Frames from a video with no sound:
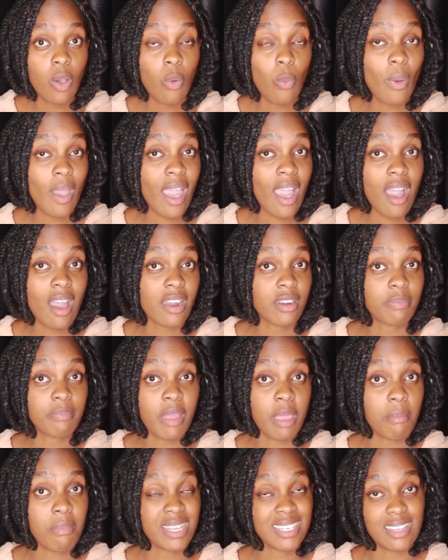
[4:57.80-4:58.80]
where are
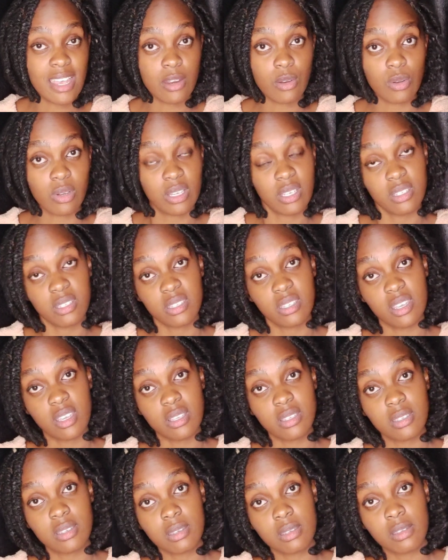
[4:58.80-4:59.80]
my maternal
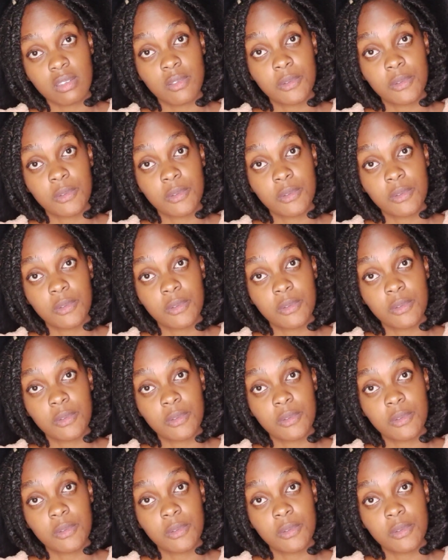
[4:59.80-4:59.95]
instincts?